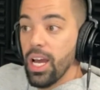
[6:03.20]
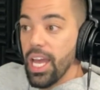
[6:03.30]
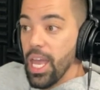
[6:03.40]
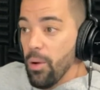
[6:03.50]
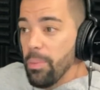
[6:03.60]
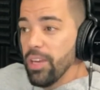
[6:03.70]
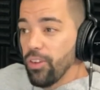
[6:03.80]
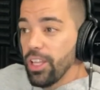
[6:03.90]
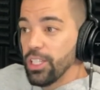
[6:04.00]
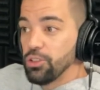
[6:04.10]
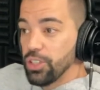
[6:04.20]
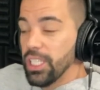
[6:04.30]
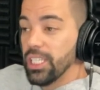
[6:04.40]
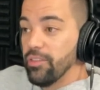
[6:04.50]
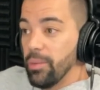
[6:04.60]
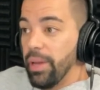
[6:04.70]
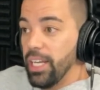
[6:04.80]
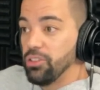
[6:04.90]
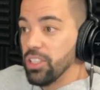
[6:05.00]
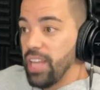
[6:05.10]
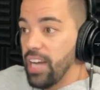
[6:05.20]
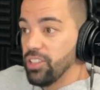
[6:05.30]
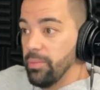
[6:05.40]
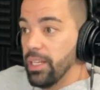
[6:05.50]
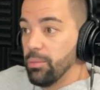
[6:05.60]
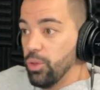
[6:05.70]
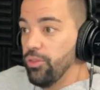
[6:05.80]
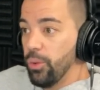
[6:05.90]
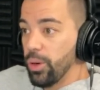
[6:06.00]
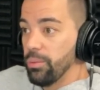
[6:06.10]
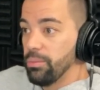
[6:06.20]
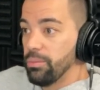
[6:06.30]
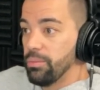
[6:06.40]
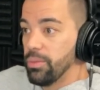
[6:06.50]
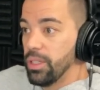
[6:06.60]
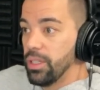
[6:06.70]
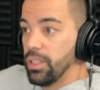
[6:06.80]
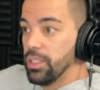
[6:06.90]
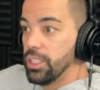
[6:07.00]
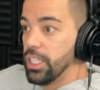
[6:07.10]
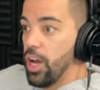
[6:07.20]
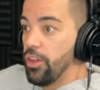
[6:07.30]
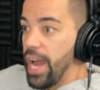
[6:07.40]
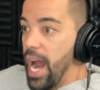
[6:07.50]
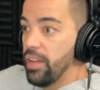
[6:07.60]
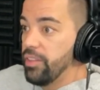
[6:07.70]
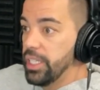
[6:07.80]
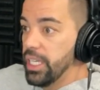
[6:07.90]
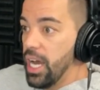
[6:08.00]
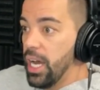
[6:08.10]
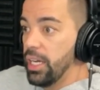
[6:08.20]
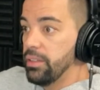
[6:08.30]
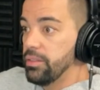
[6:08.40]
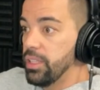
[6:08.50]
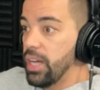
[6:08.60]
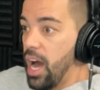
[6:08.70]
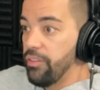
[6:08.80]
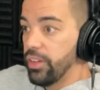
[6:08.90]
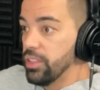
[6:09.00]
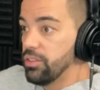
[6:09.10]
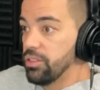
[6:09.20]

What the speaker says: It would be really intriguing if the Patriots actually made a move for him. They're out of the conference.